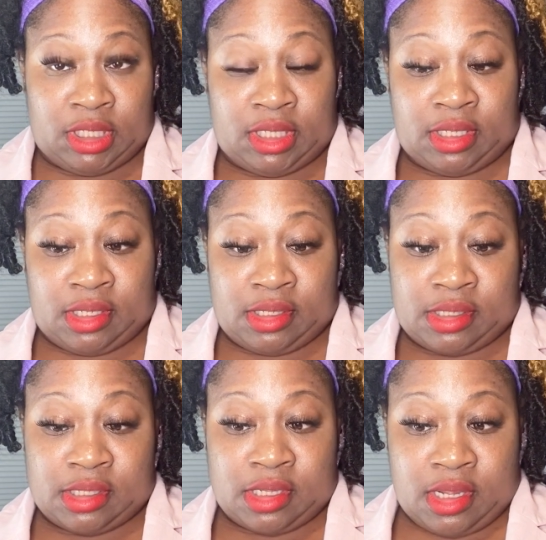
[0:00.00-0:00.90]

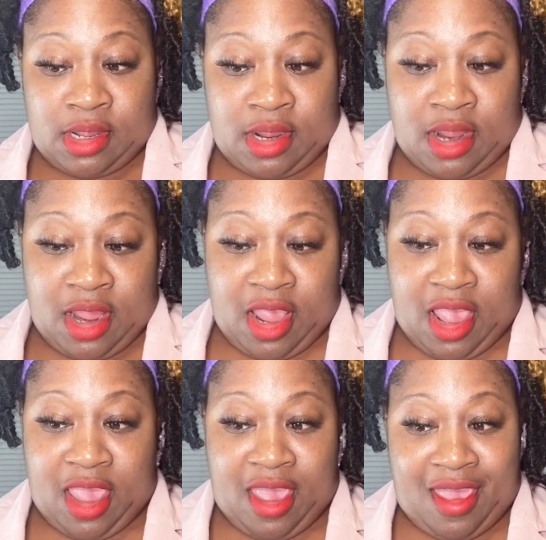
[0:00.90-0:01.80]
is.
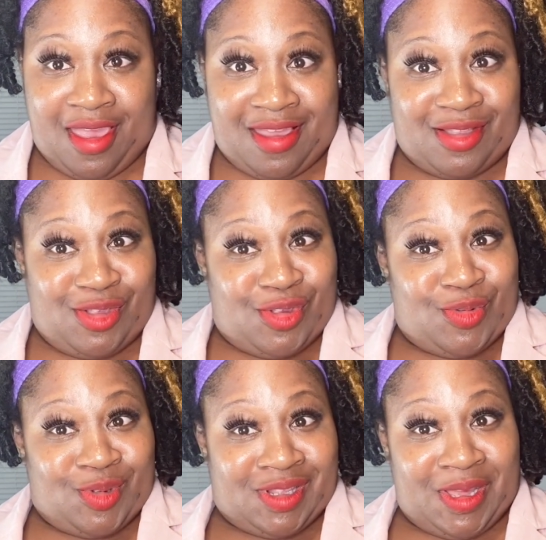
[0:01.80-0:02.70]
And you
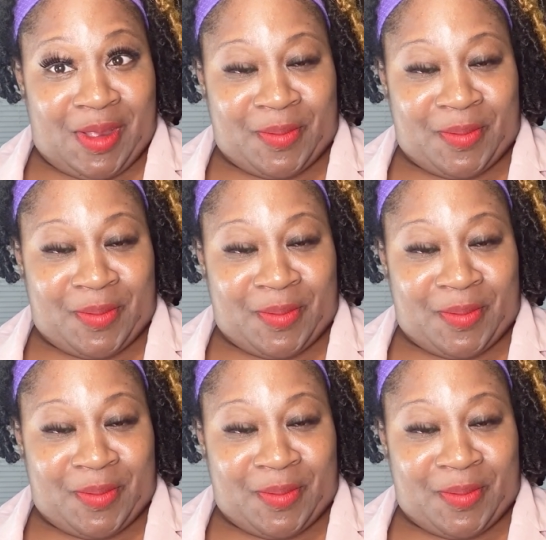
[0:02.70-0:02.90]
will see.